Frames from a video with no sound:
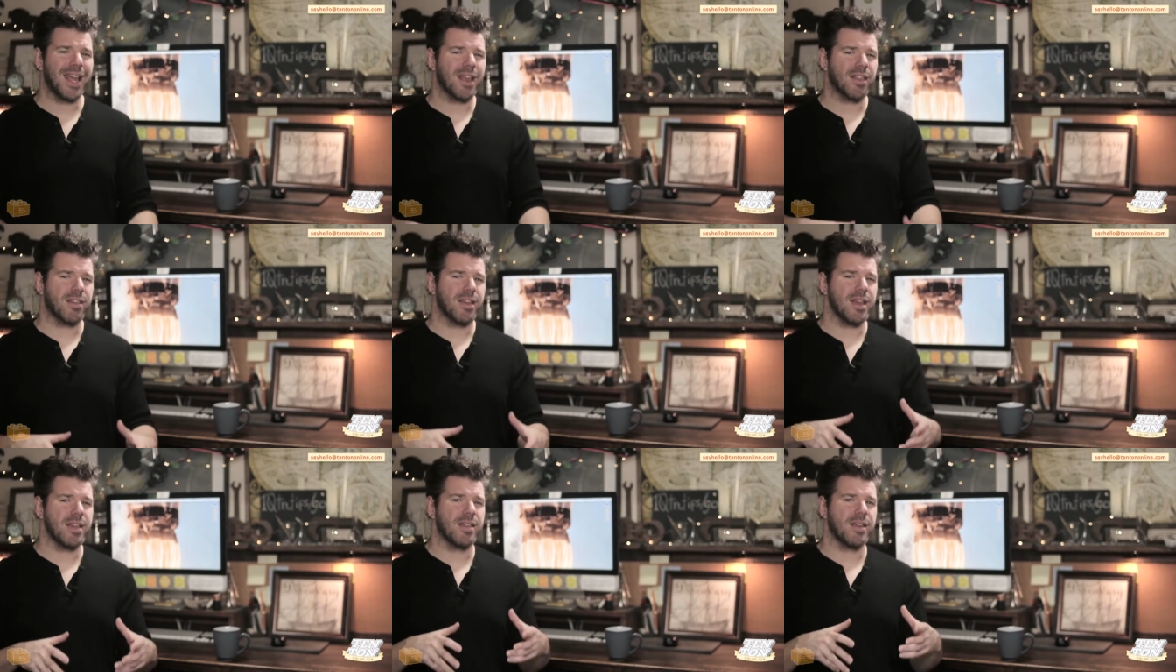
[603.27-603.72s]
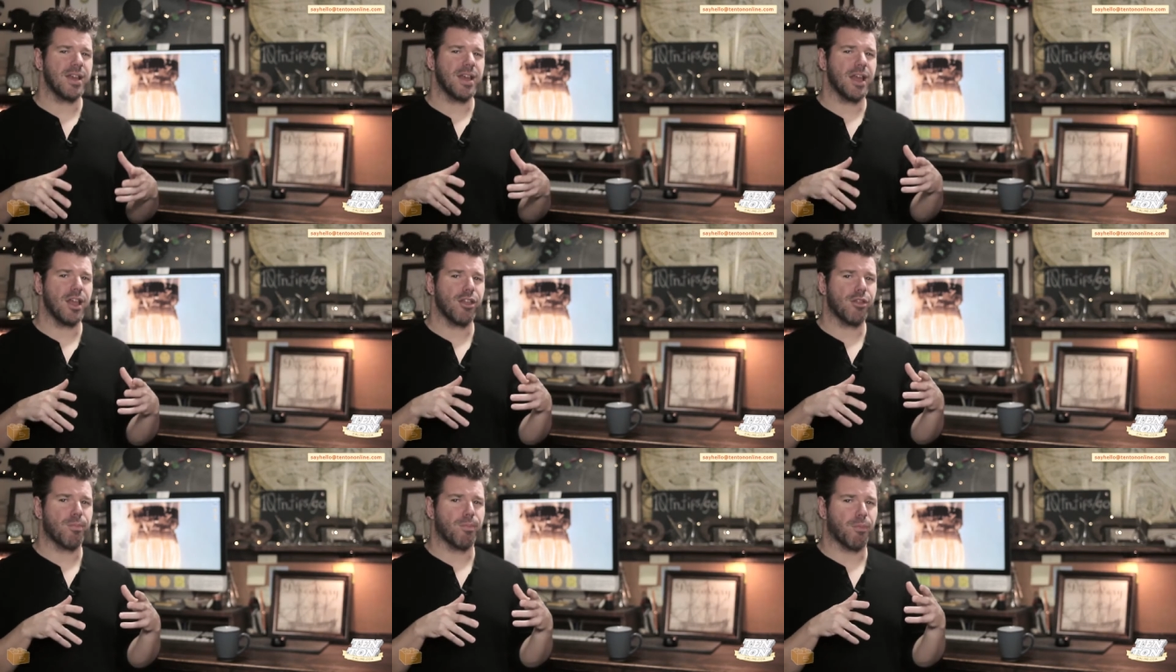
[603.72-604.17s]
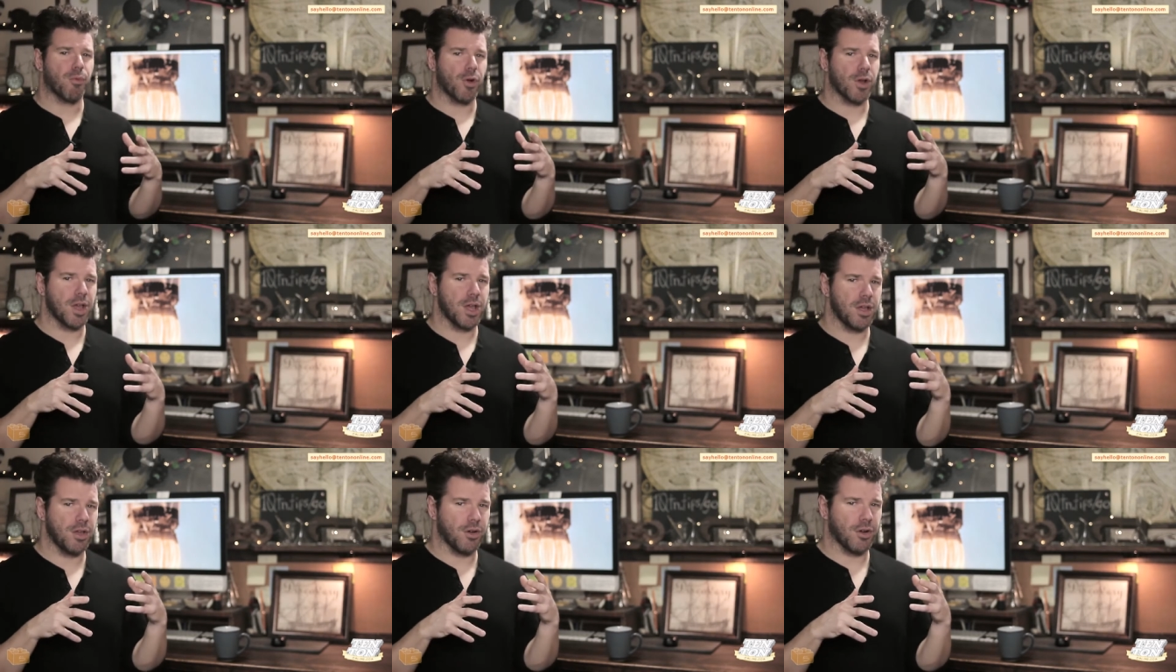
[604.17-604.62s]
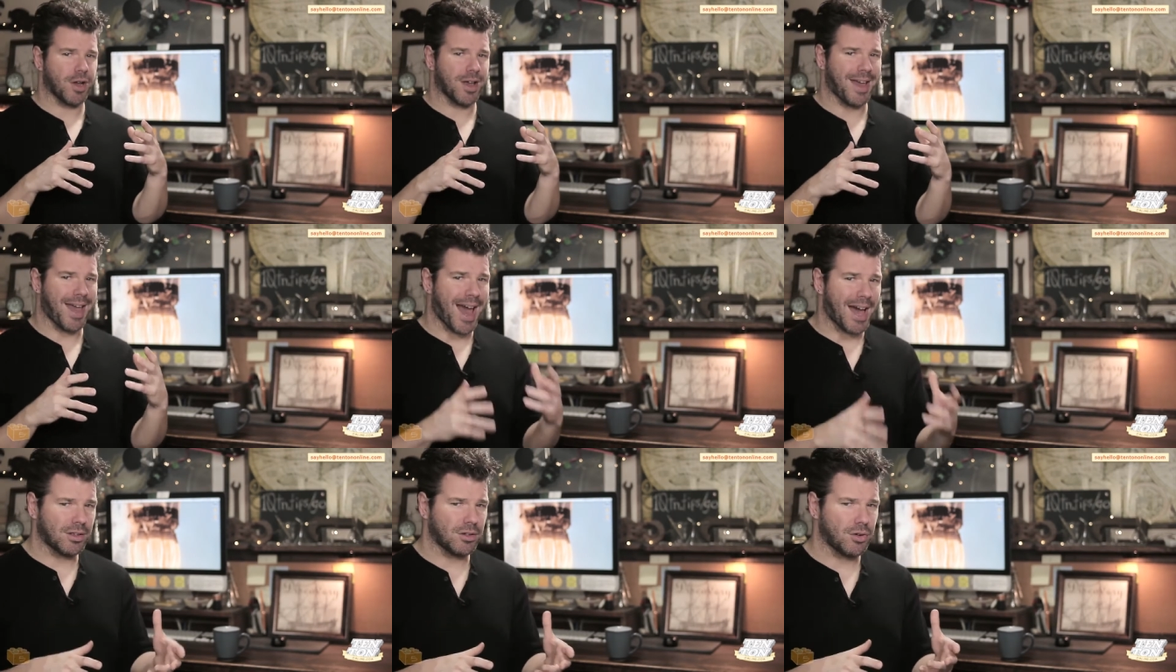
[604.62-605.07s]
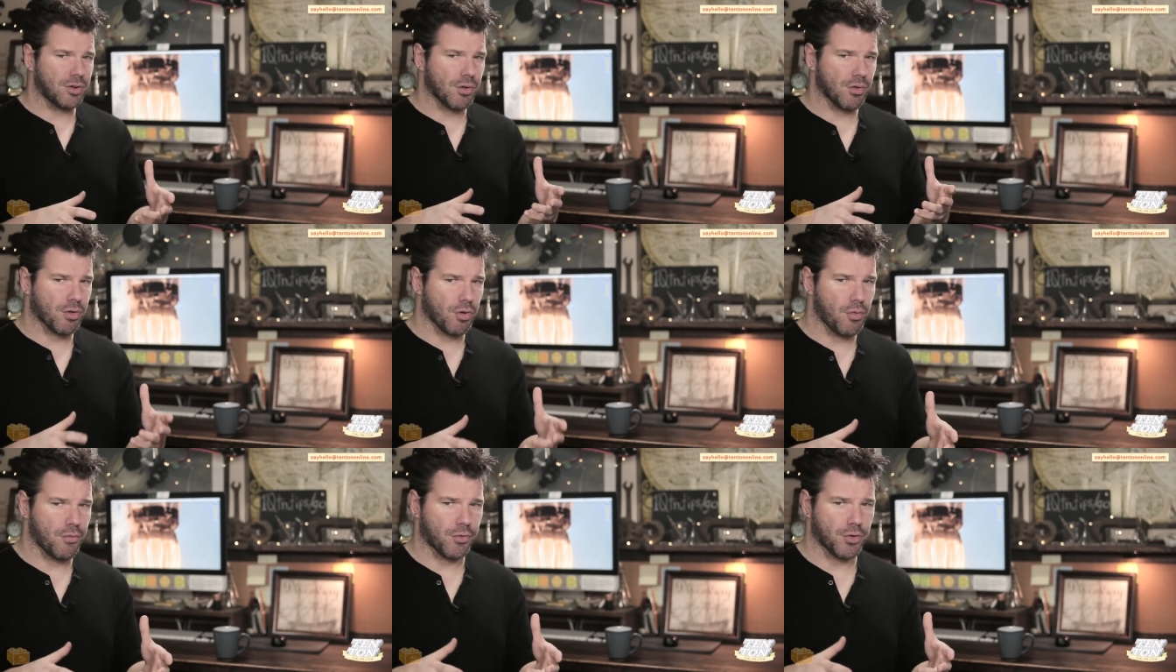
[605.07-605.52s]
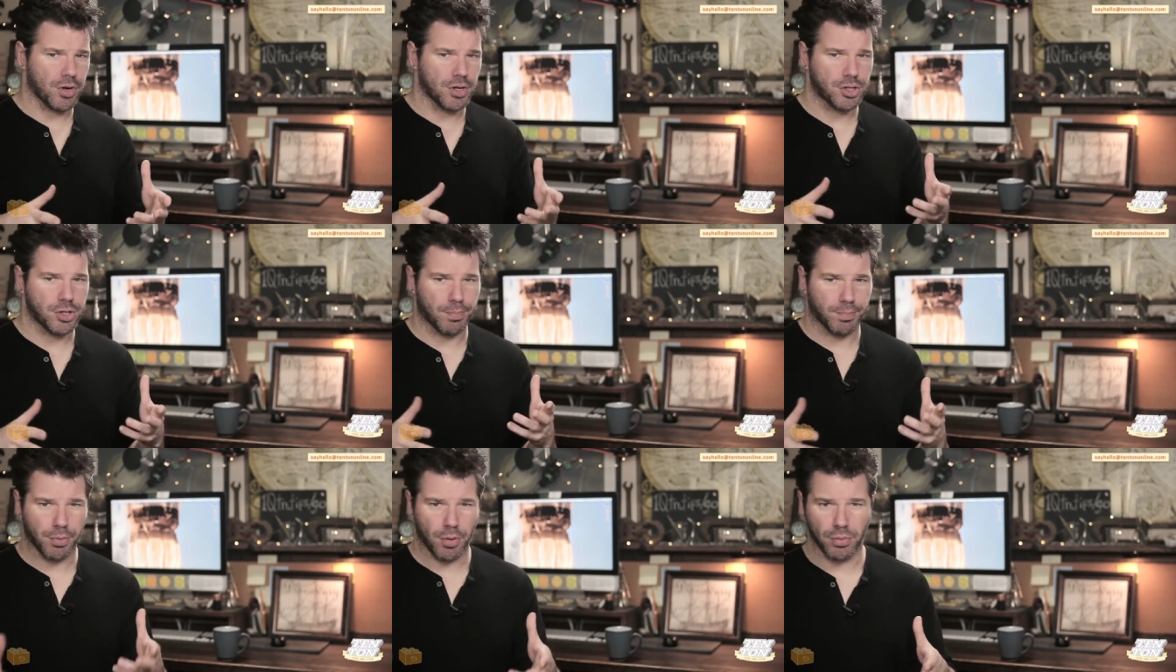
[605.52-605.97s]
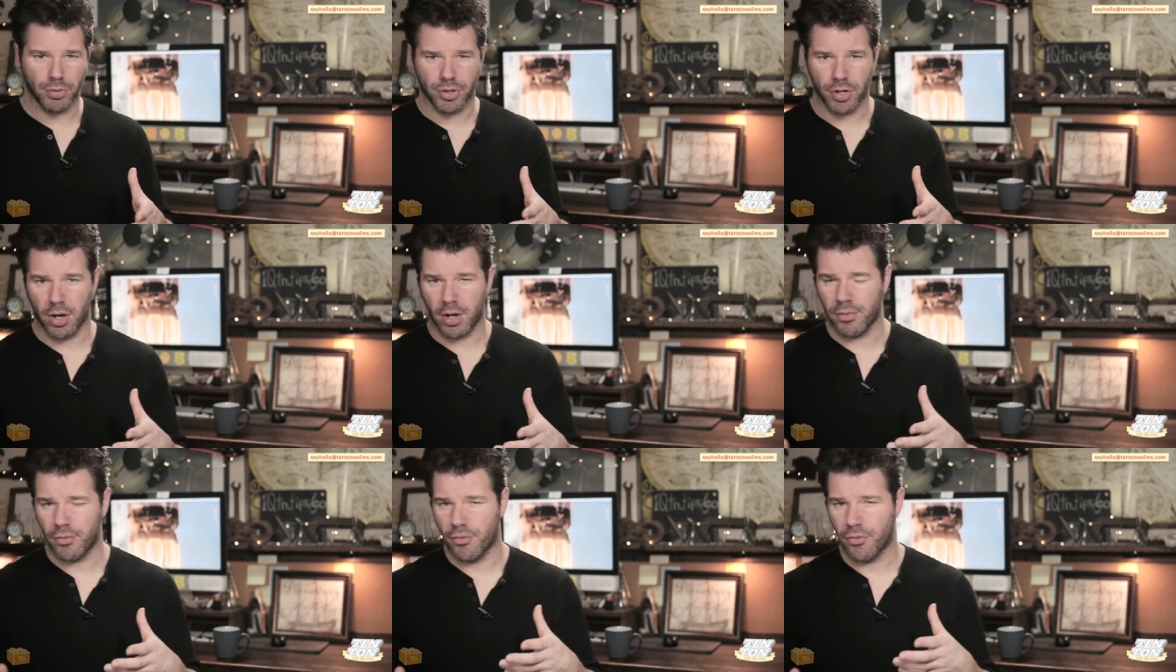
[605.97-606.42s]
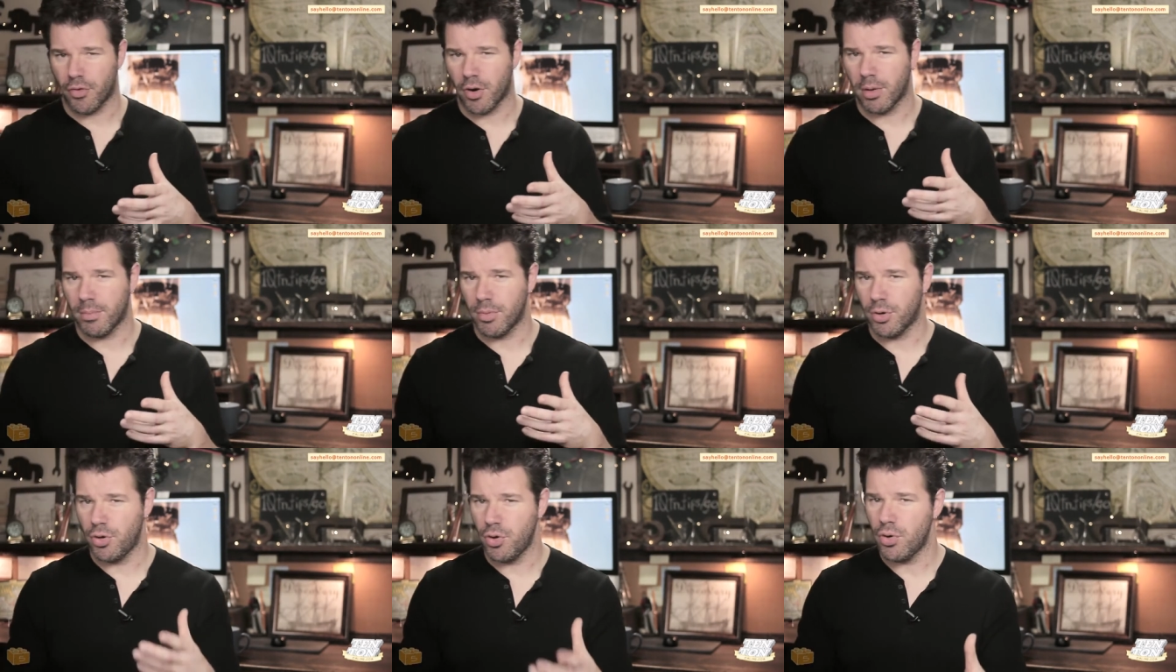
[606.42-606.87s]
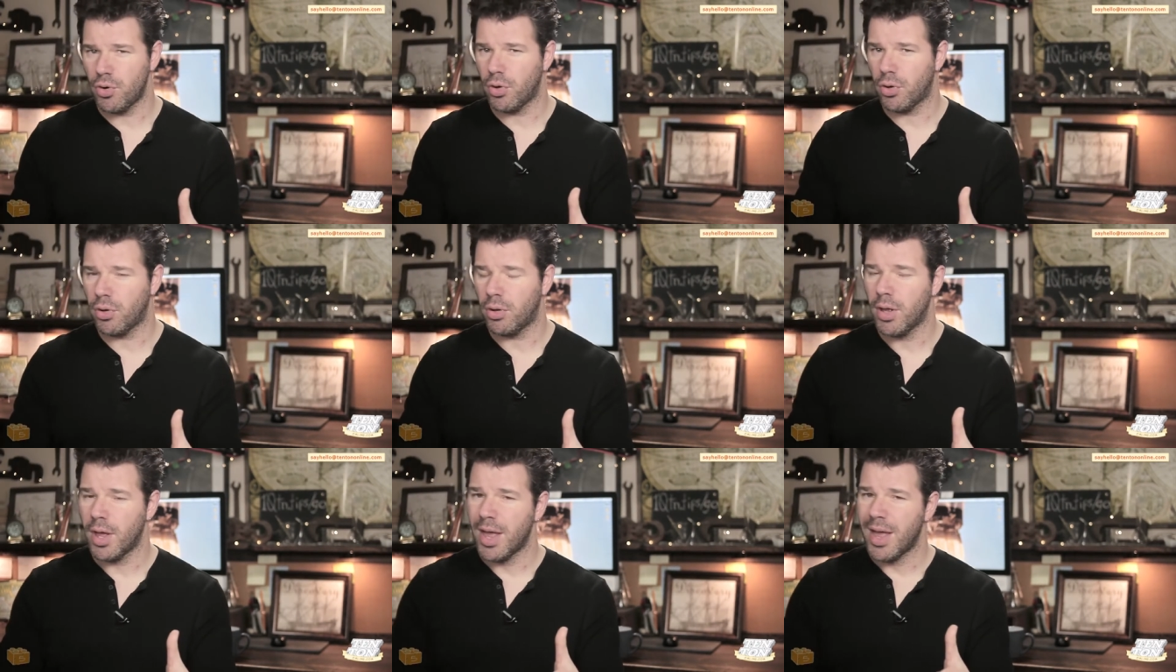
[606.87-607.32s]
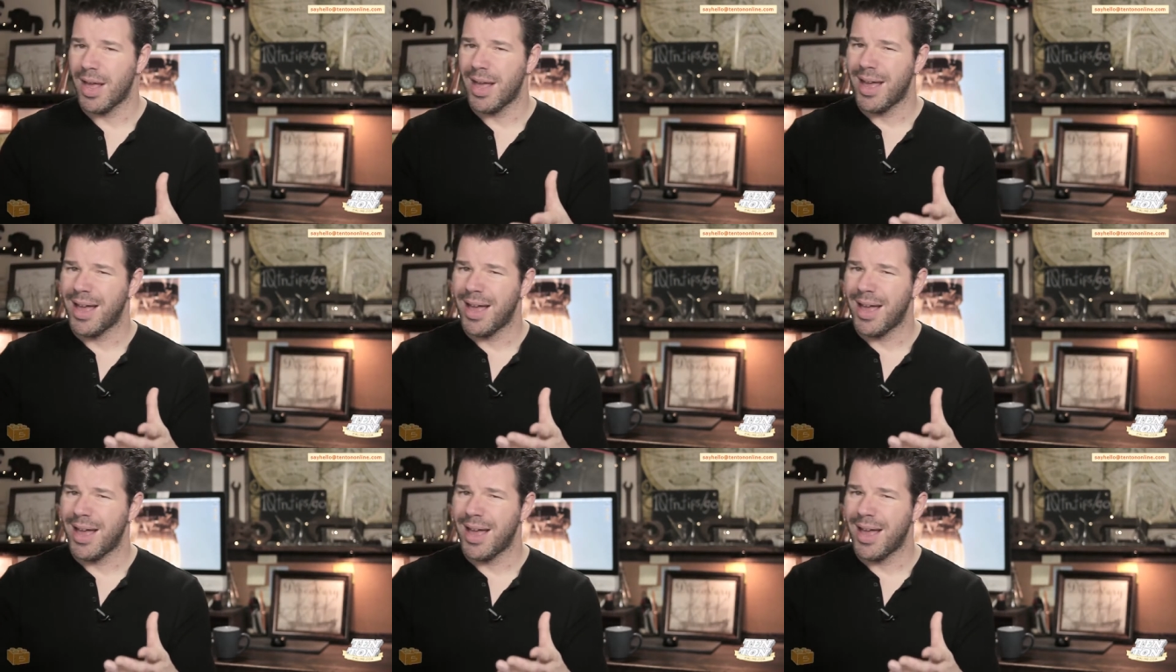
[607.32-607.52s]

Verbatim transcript: as easy is bringing your calendars over into Proton from Google.